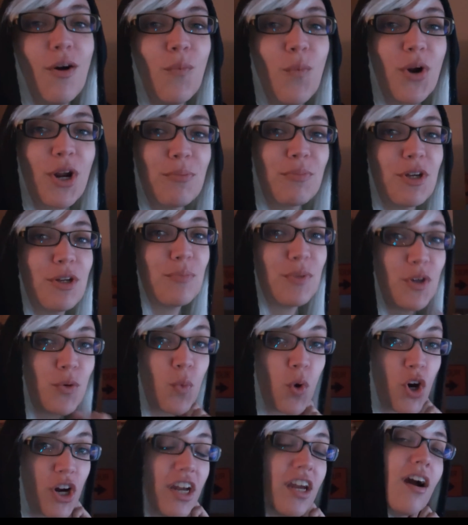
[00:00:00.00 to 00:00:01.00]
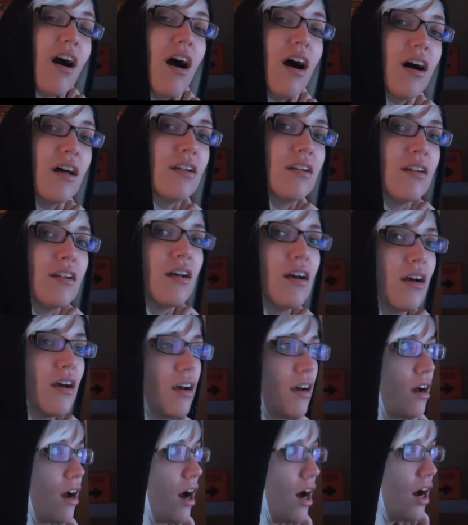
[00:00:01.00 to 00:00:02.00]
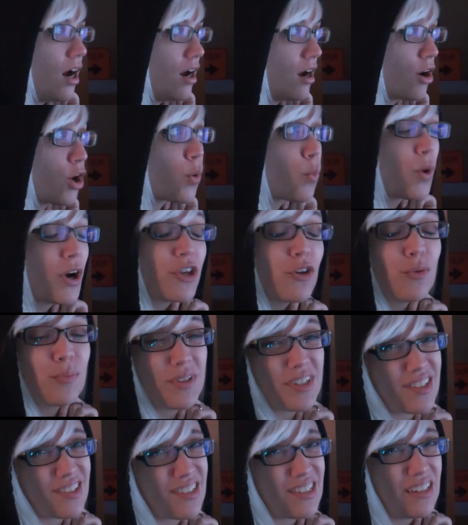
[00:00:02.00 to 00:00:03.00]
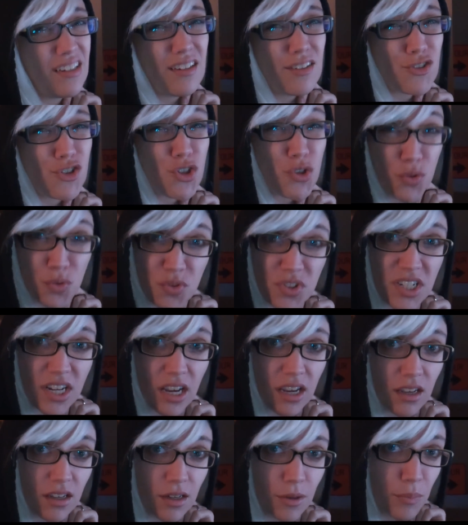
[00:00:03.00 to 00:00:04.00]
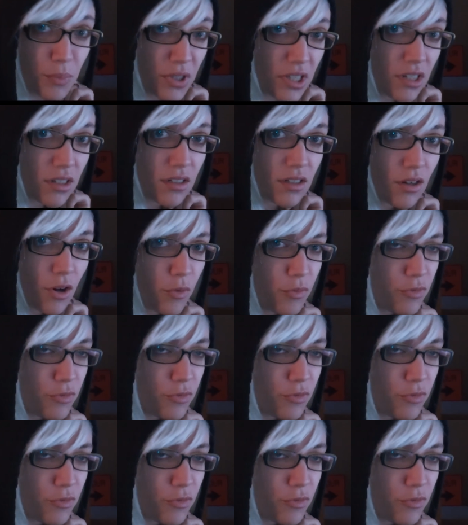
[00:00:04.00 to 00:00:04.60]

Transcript: on what I'm going to be working on, or what you'll be seeing Tuesday completed,